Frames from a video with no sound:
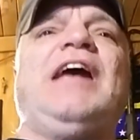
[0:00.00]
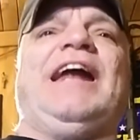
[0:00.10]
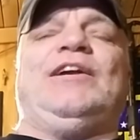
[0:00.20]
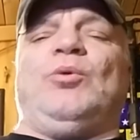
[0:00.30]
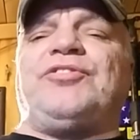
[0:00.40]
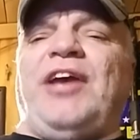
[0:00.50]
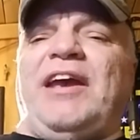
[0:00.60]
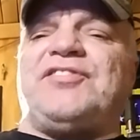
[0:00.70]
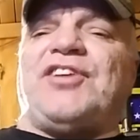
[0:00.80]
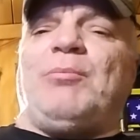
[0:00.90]
And it will
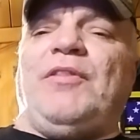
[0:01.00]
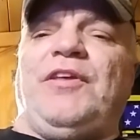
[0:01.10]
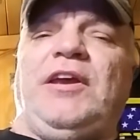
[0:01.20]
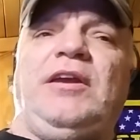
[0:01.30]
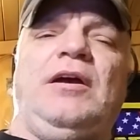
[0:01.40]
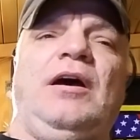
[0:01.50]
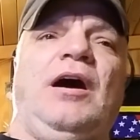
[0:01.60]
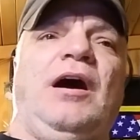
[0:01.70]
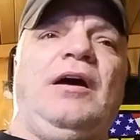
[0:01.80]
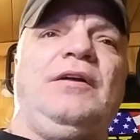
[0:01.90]
take some of the
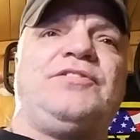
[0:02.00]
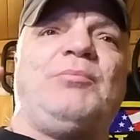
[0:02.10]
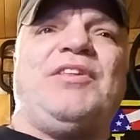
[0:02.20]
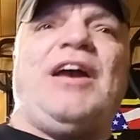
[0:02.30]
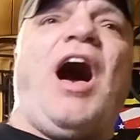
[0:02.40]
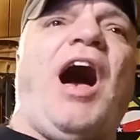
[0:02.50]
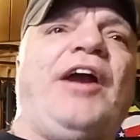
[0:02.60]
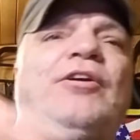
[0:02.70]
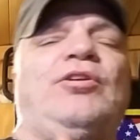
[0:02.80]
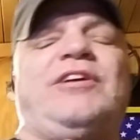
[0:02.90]

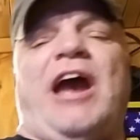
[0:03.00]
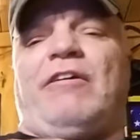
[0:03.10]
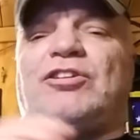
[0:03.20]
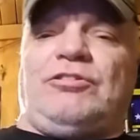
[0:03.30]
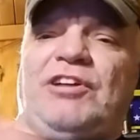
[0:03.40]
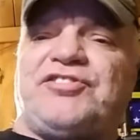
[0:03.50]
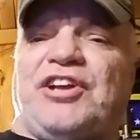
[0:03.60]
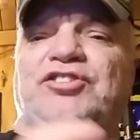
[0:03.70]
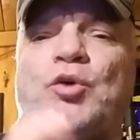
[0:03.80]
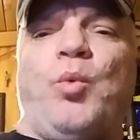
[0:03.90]
iron
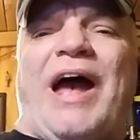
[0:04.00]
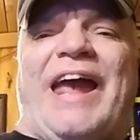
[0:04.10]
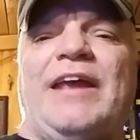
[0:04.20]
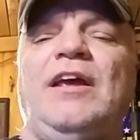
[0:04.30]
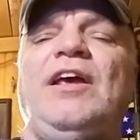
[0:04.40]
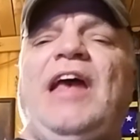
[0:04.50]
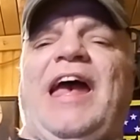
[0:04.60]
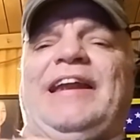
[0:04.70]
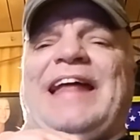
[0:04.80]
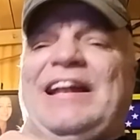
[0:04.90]
characteristics away,
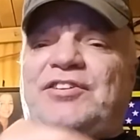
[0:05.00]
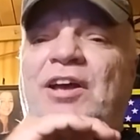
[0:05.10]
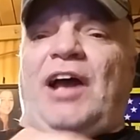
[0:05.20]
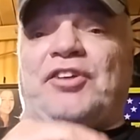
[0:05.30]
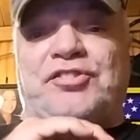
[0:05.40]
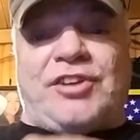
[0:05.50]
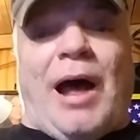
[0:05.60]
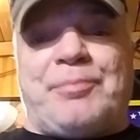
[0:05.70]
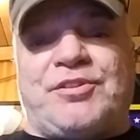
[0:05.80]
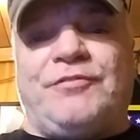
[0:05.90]
and that kind of
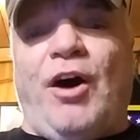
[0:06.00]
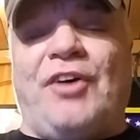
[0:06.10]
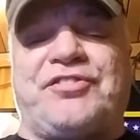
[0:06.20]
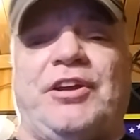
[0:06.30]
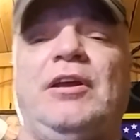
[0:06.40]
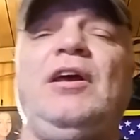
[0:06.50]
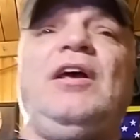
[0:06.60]
stops the falsing.